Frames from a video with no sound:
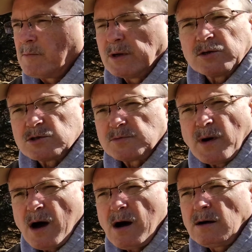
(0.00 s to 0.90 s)
But they're
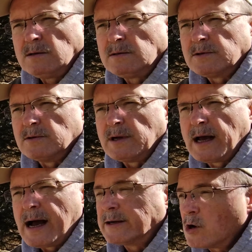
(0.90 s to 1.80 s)
small. They're
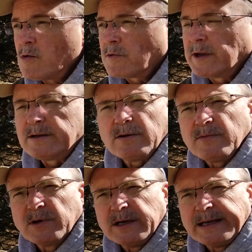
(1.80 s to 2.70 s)
not. I don't think they're
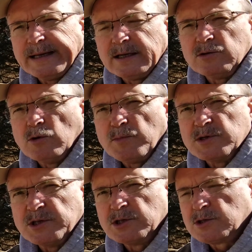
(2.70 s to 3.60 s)
ever going to get into a
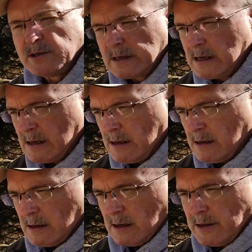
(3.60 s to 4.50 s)
position.
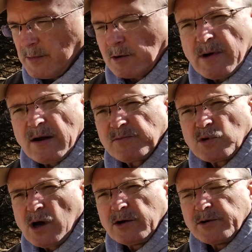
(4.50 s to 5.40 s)
They've been around for
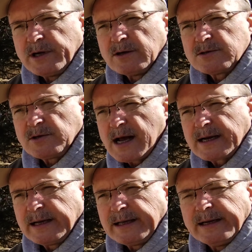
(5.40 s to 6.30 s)
100 years. They're not
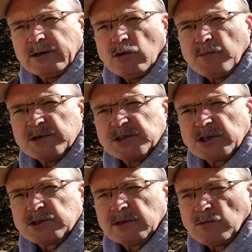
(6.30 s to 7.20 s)
going to get into a
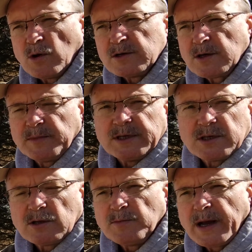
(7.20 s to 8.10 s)
position where some of these
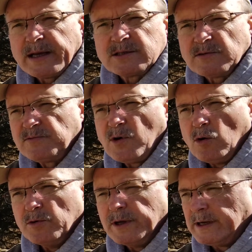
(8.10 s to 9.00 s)
other banks have
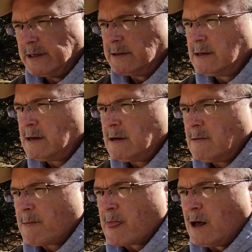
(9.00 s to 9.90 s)
folded and
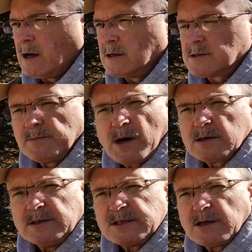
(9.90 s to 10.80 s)
some
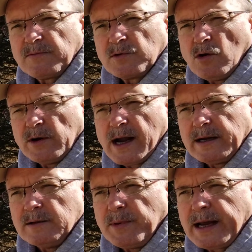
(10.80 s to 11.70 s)
ugly stuff going on
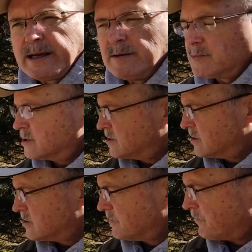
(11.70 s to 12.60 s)
in the banking
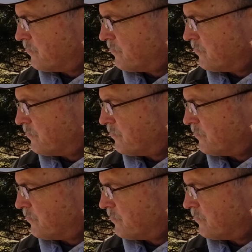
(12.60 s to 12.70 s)
business.